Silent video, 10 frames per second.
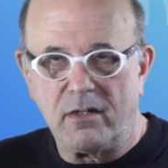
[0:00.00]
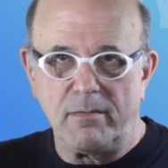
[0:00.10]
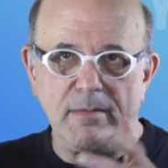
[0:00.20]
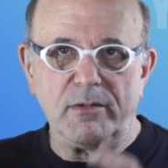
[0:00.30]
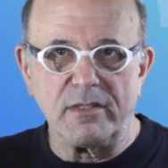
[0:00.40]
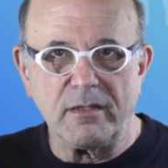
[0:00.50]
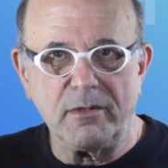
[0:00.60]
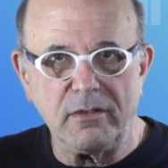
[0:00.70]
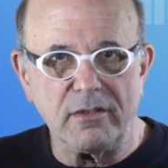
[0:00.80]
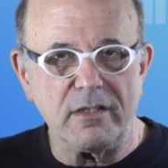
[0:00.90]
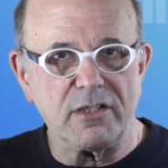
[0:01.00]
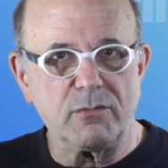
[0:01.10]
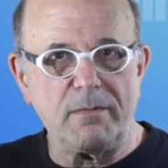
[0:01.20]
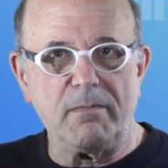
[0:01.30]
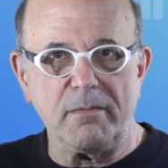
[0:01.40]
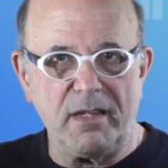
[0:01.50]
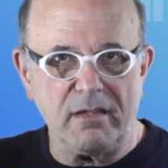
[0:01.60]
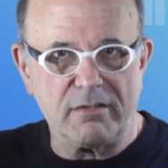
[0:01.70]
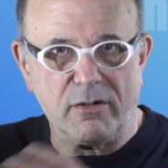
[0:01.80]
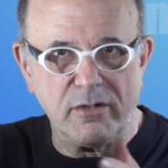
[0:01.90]
Or maybe it was someone who learned to swim by
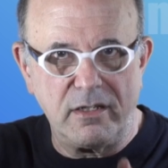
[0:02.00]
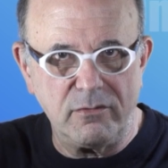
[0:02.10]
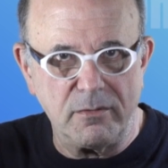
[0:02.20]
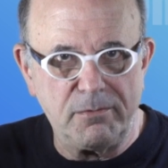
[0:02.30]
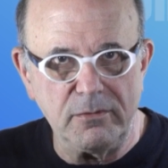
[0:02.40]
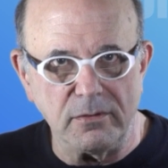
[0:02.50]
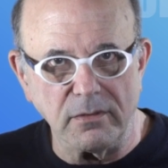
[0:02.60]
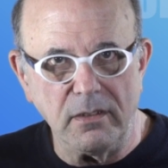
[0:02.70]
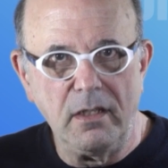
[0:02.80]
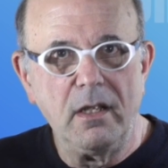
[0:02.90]
being thrown into a pool.